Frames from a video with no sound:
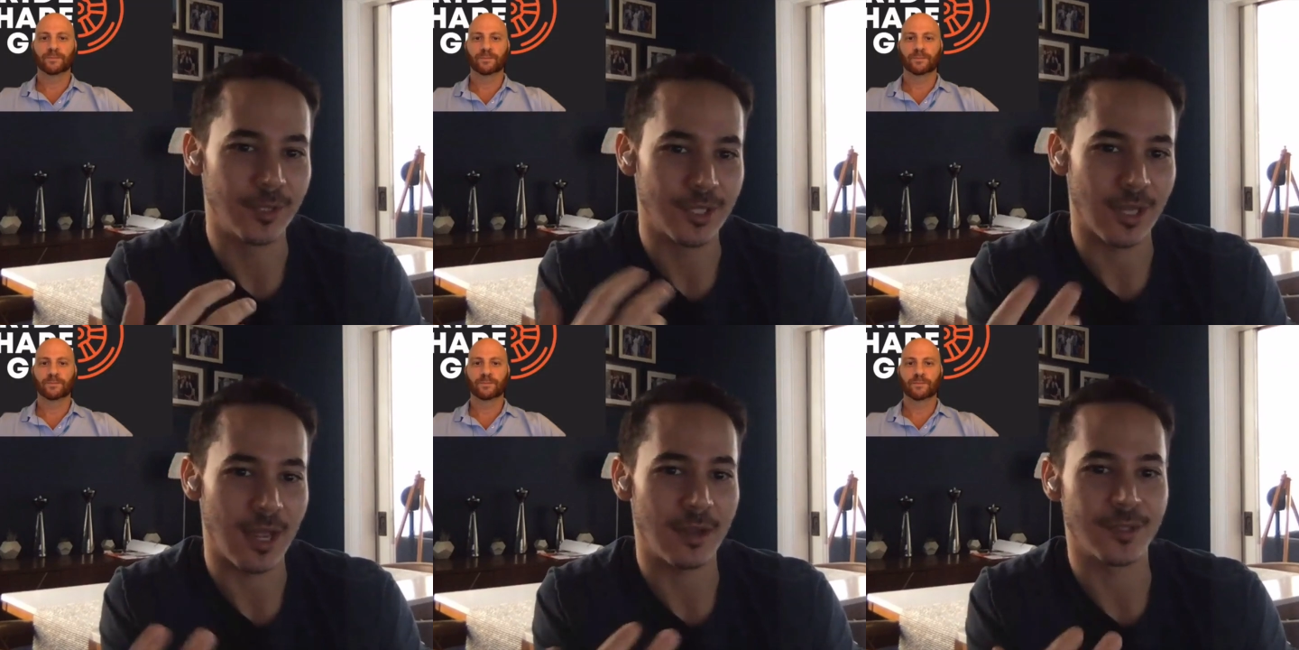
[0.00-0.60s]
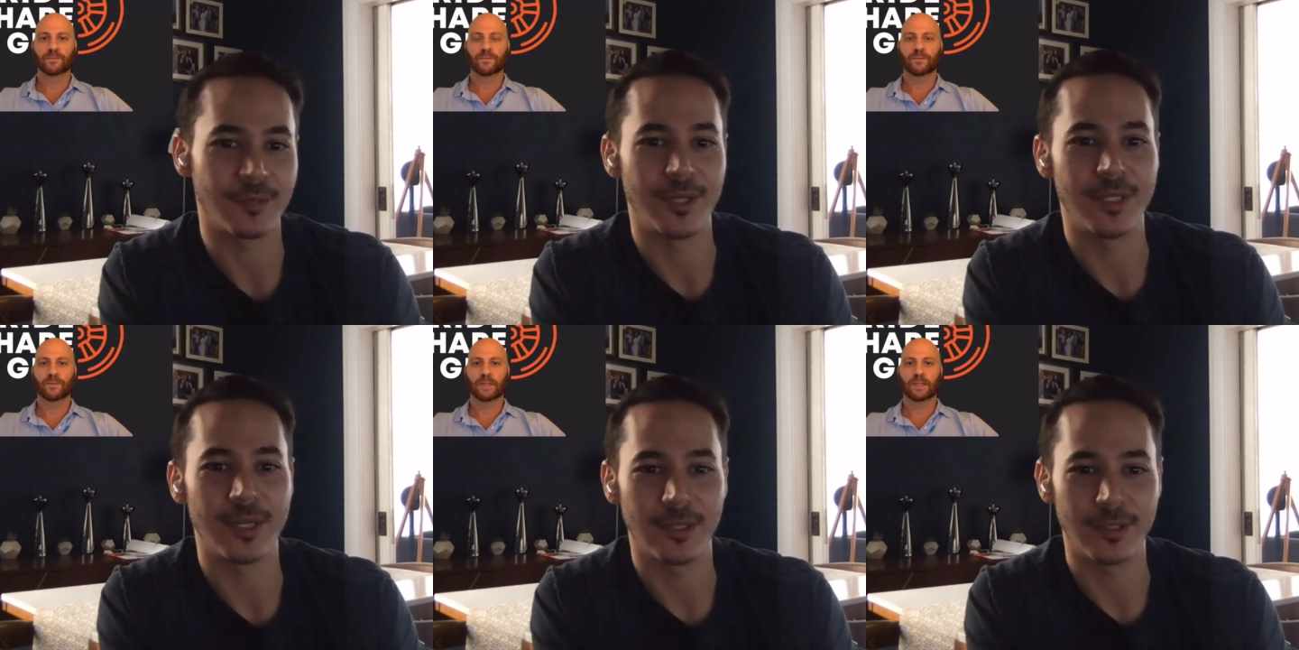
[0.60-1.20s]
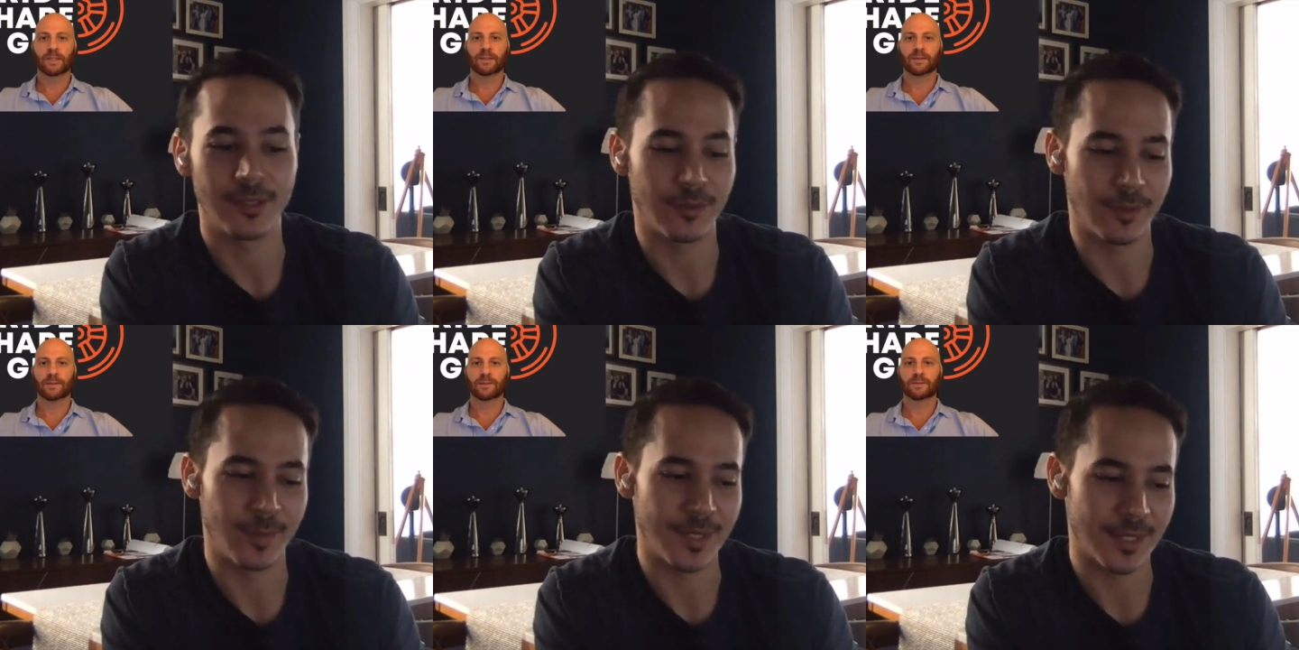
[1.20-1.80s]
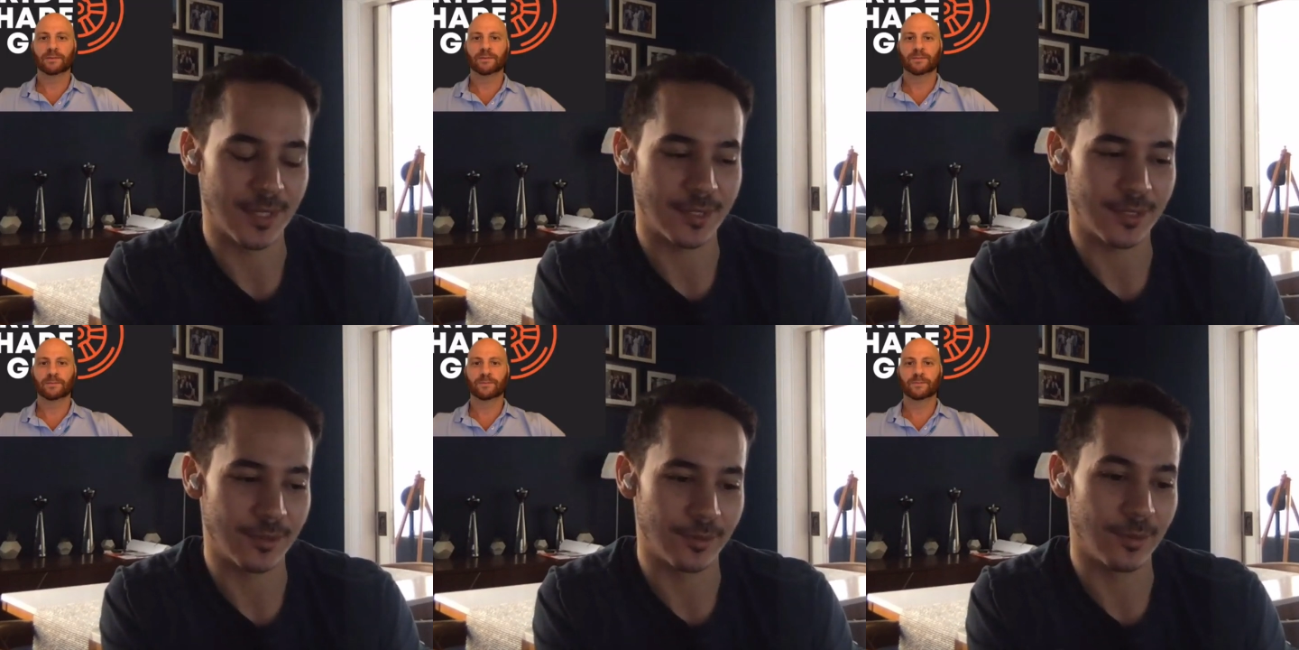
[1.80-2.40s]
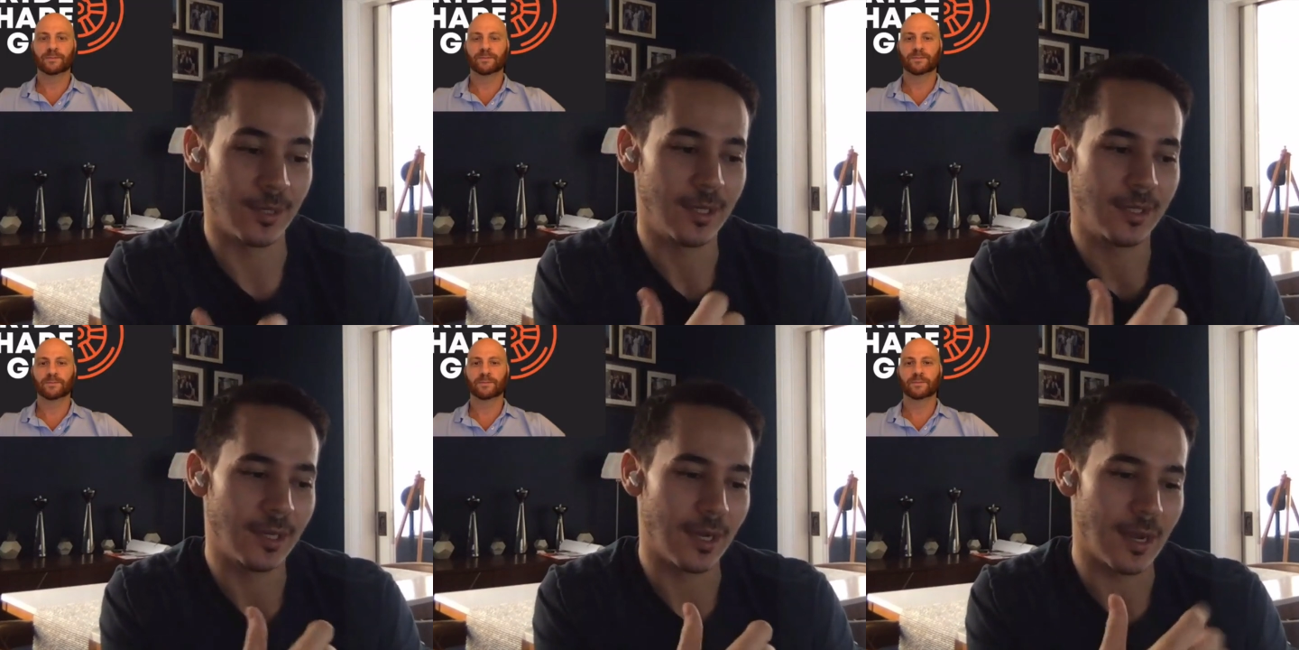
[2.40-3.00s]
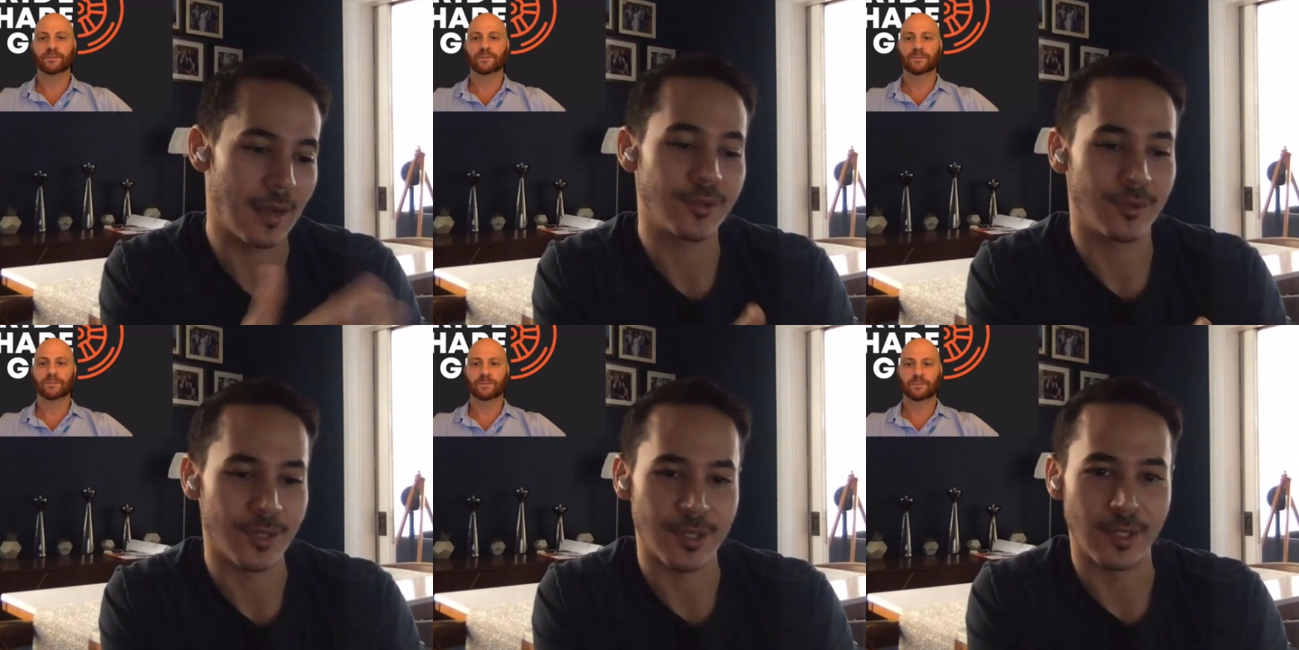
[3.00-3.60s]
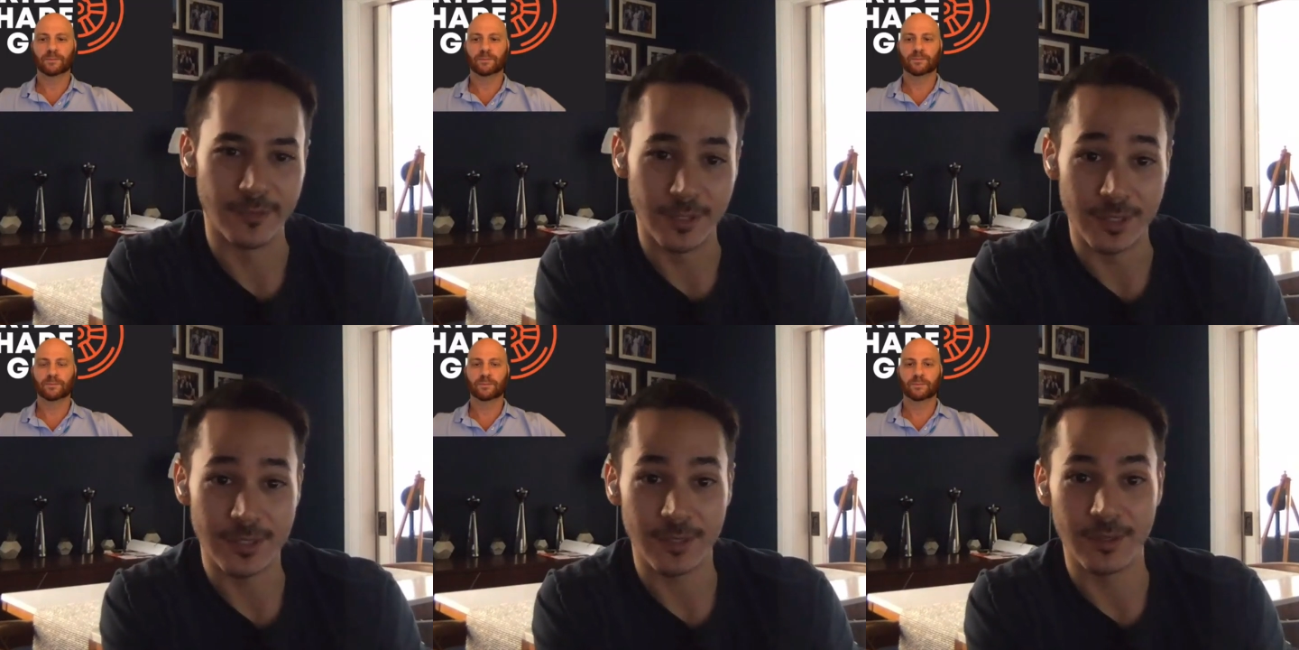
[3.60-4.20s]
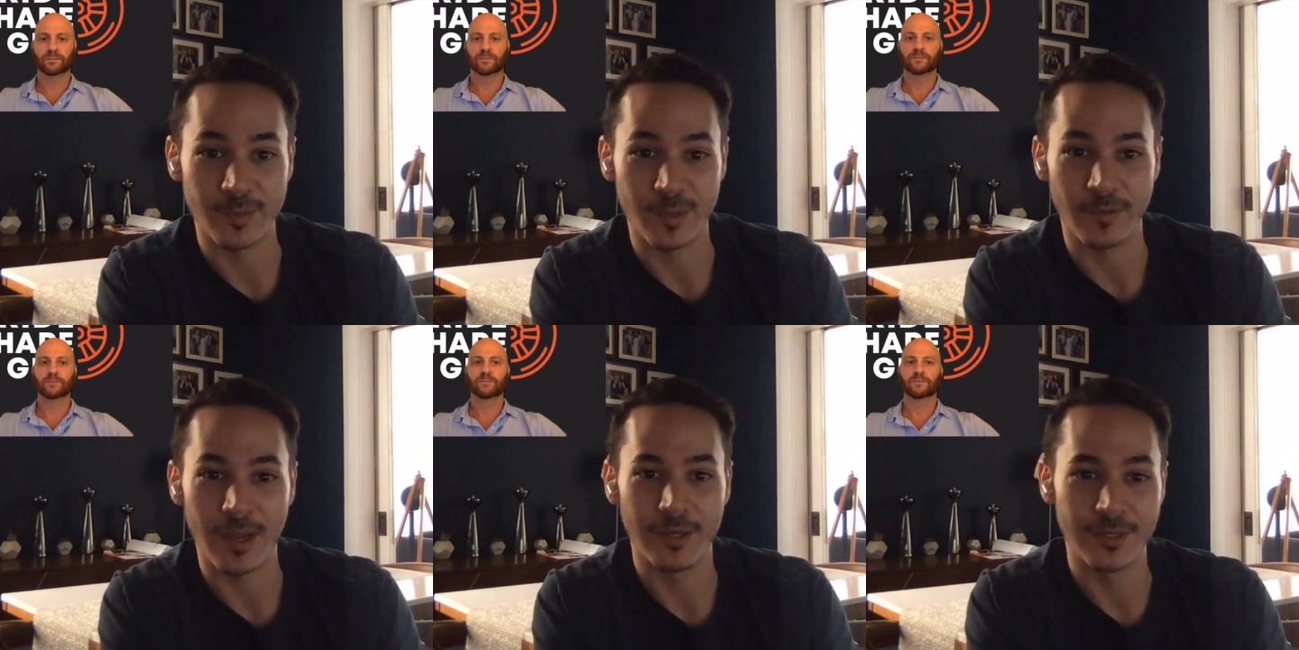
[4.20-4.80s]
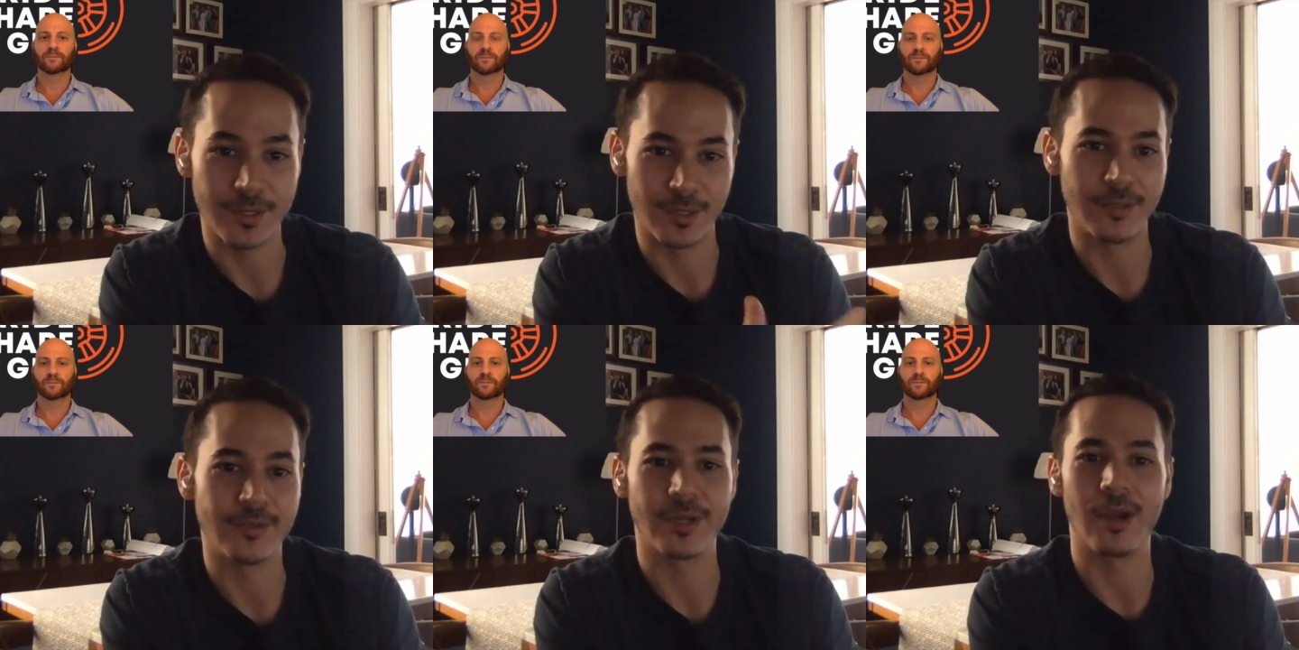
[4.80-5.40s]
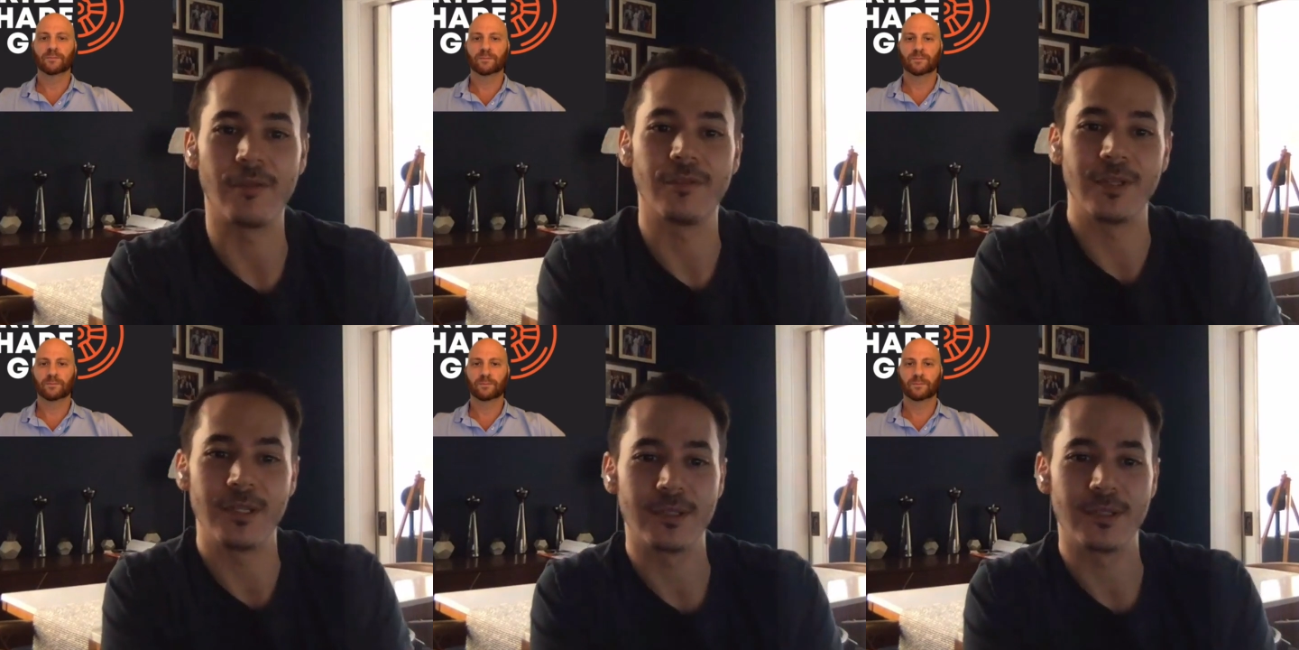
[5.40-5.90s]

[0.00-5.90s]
Speaker 1: which allows a retailer or a business to uh, outsource deliveries to those providers that are using Onfleet.